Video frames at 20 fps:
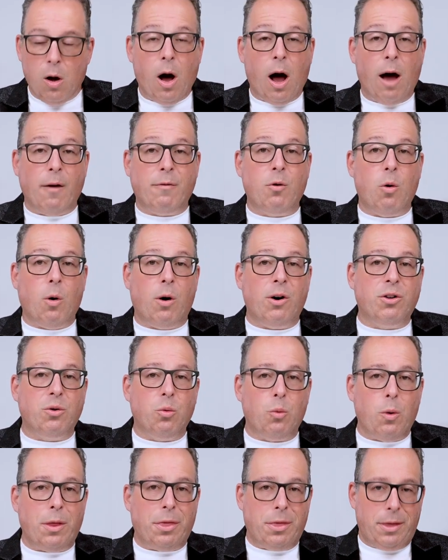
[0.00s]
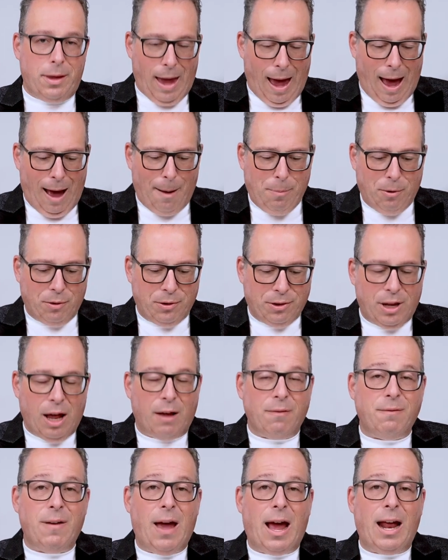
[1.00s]
Of course, with the Apple
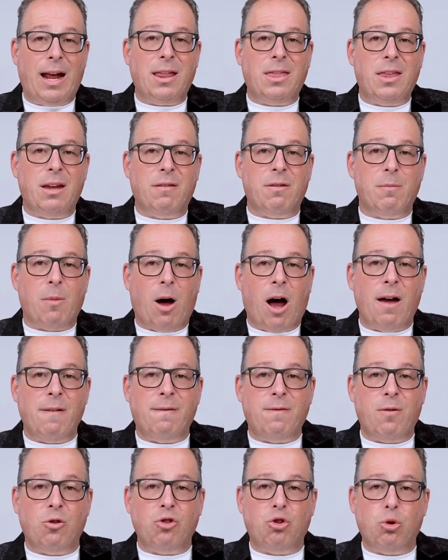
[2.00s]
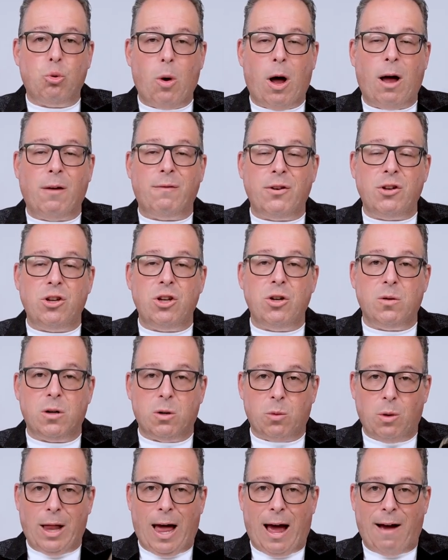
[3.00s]
stuff, anything from iPhone 12 and newer
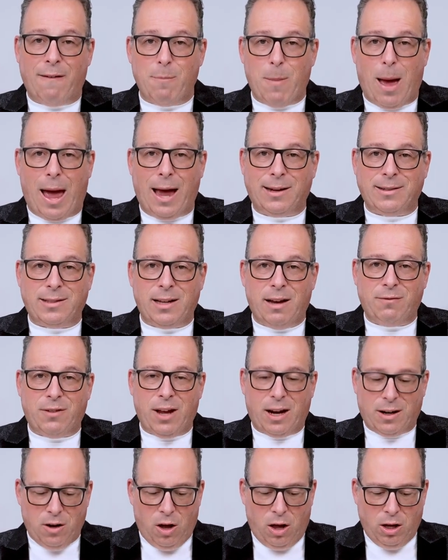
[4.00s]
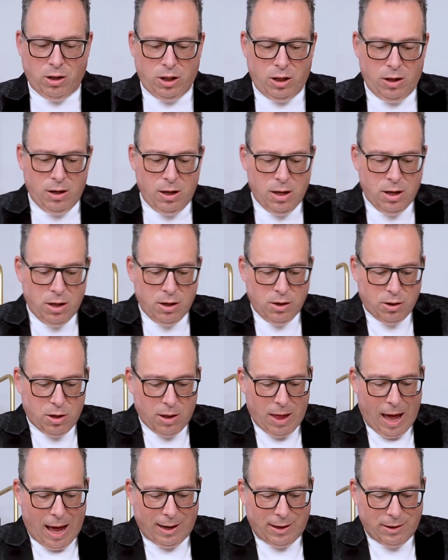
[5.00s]
will have MagSafe technology, so
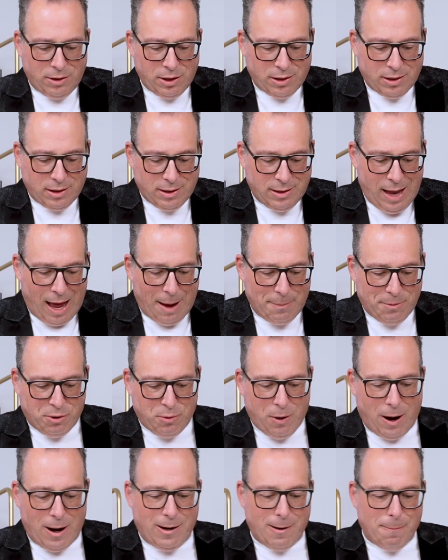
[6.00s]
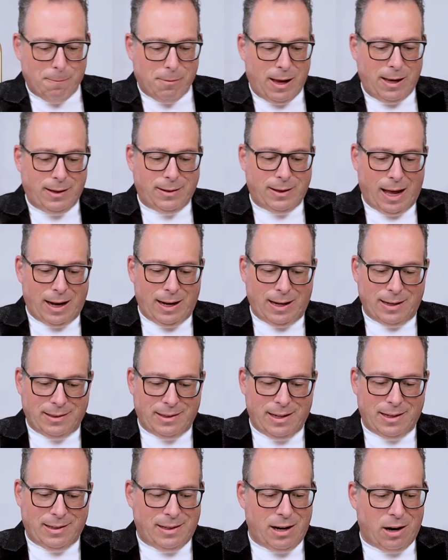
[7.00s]
that just snaps right into place and it
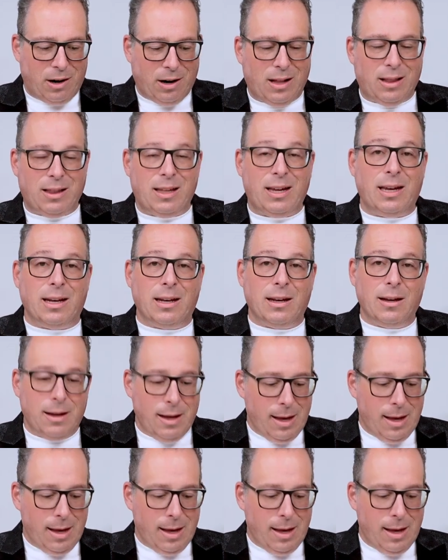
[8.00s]
sits there clean.